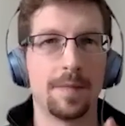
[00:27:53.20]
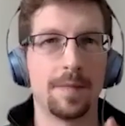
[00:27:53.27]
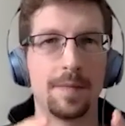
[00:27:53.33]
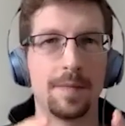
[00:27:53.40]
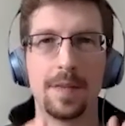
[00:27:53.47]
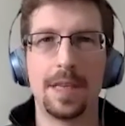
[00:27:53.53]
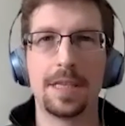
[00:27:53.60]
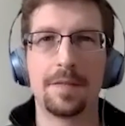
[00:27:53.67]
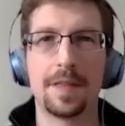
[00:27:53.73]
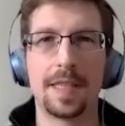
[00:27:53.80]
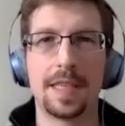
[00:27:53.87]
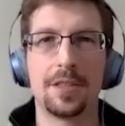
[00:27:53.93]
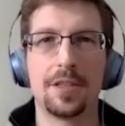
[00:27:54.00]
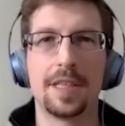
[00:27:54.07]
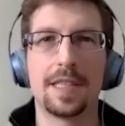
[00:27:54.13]
these
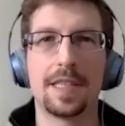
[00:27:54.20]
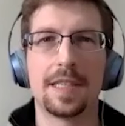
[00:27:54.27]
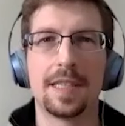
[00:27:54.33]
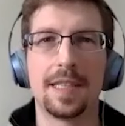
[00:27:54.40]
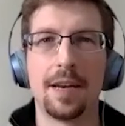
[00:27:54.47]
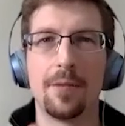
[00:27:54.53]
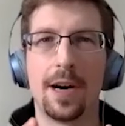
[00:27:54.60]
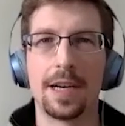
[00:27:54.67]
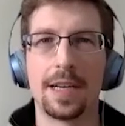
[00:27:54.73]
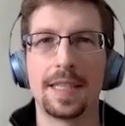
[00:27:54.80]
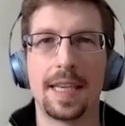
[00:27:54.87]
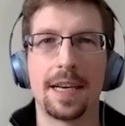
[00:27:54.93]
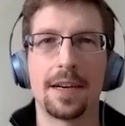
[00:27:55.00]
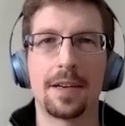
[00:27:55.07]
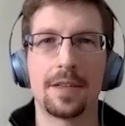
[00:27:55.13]
physicians, they want us
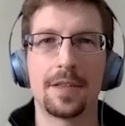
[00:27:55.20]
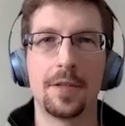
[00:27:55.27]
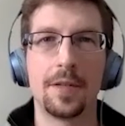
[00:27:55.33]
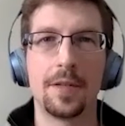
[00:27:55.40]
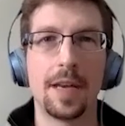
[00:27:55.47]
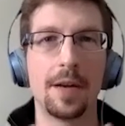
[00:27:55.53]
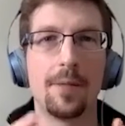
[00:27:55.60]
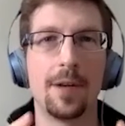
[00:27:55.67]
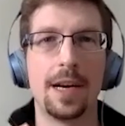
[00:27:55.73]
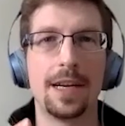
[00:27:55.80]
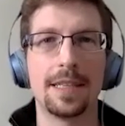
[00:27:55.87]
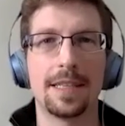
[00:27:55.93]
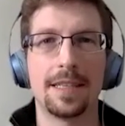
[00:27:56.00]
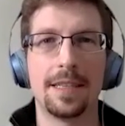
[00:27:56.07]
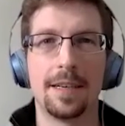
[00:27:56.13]
here. Do they want
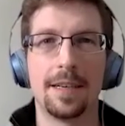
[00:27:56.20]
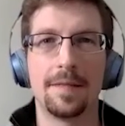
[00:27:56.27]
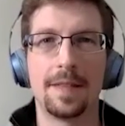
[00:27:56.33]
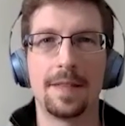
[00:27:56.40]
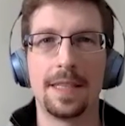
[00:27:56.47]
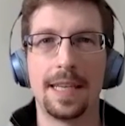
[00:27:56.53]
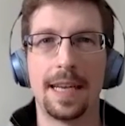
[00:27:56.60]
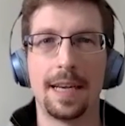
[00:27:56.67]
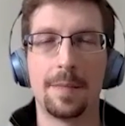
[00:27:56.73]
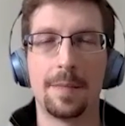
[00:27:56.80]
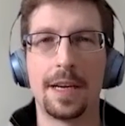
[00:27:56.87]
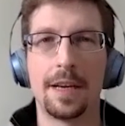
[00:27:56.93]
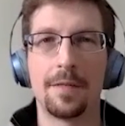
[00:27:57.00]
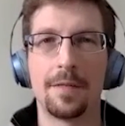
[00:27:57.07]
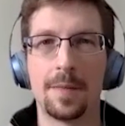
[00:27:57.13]
us enough to take
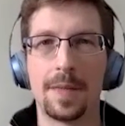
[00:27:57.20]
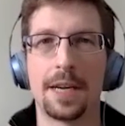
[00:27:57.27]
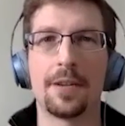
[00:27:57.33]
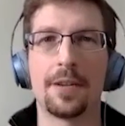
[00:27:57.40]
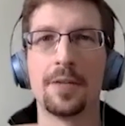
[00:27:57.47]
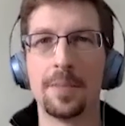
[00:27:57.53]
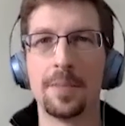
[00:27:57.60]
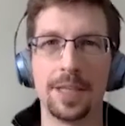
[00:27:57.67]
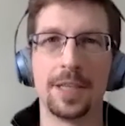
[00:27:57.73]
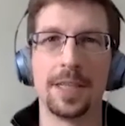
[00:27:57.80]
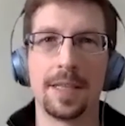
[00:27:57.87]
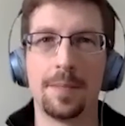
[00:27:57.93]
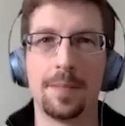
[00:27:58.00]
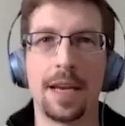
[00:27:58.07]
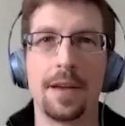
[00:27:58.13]
money from their own budget
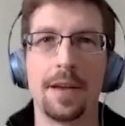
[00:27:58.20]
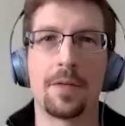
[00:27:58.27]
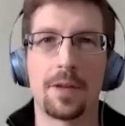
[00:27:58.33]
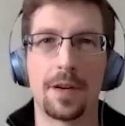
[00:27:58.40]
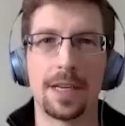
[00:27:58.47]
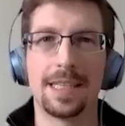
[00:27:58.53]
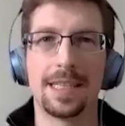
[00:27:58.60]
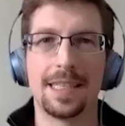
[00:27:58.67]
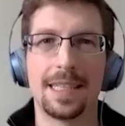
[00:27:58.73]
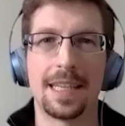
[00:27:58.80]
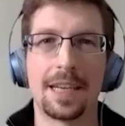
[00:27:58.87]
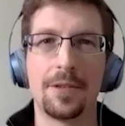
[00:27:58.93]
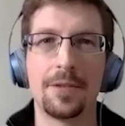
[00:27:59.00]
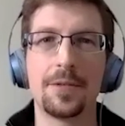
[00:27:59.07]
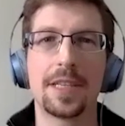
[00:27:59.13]
to pay for it?
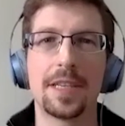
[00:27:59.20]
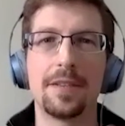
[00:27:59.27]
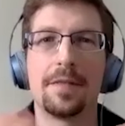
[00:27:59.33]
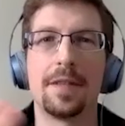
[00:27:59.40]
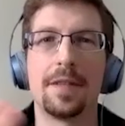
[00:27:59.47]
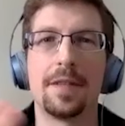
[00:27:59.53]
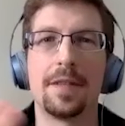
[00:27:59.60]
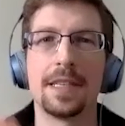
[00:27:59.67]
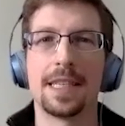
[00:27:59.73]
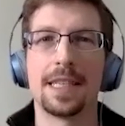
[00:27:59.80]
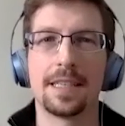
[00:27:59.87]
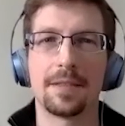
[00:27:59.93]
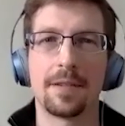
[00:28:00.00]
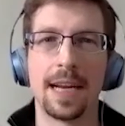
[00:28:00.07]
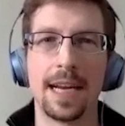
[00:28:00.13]
Like, who's going to fund
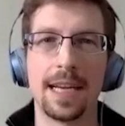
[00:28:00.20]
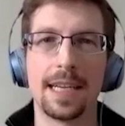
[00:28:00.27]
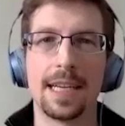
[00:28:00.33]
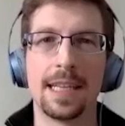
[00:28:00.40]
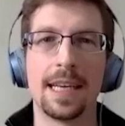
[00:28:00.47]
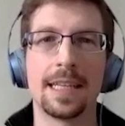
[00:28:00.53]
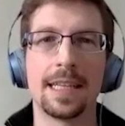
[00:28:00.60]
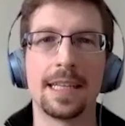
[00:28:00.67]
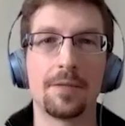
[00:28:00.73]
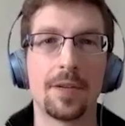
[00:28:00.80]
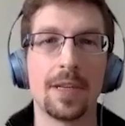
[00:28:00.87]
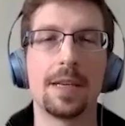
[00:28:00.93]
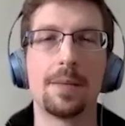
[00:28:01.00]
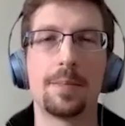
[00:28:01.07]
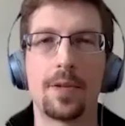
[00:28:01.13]
this, right? And that's a
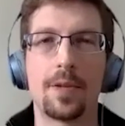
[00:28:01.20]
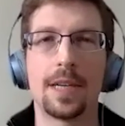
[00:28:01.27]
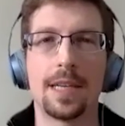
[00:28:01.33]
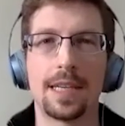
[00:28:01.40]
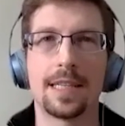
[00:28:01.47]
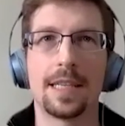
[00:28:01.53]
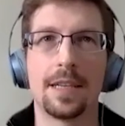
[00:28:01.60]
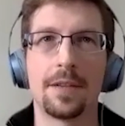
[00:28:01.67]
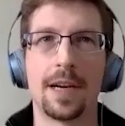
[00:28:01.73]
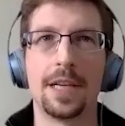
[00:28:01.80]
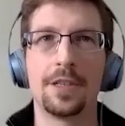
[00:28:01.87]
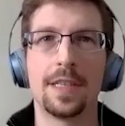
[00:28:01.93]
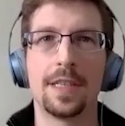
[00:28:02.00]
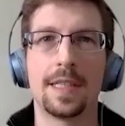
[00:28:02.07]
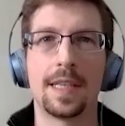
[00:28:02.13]
really important
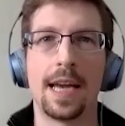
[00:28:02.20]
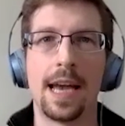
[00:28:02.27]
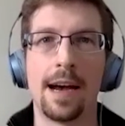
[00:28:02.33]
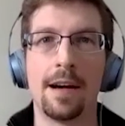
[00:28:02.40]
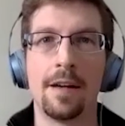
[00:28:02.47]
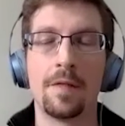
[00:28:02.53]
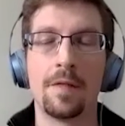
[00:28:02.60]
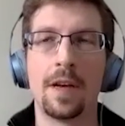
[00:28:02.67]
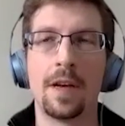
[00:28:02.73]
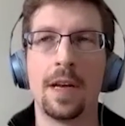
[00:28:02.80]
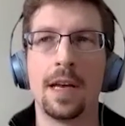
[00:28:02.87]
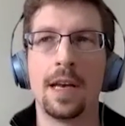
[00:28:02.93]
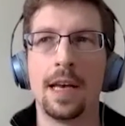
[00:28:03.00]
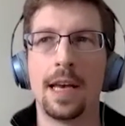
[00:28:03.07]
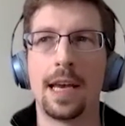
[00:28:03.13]
consideration to have.
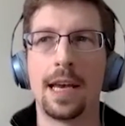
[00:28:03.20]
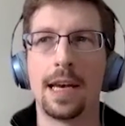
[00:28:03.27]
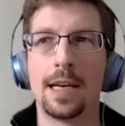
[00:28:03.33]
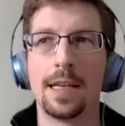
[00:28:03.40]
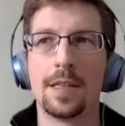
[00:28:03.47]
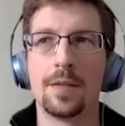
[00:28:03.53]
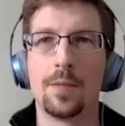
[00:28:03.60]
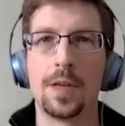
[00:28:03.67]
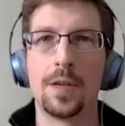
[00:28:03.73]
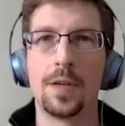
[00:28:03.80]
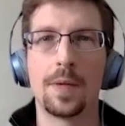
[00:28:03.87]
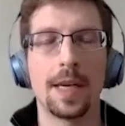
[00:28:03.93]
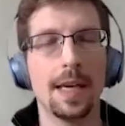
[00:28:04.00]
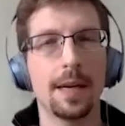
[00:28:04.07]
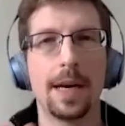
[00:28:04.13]
And when you
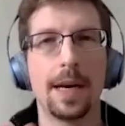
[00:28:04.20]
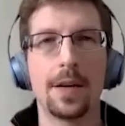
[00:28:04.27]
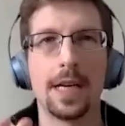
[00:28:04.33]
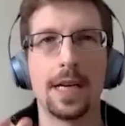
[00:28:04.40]
think about it in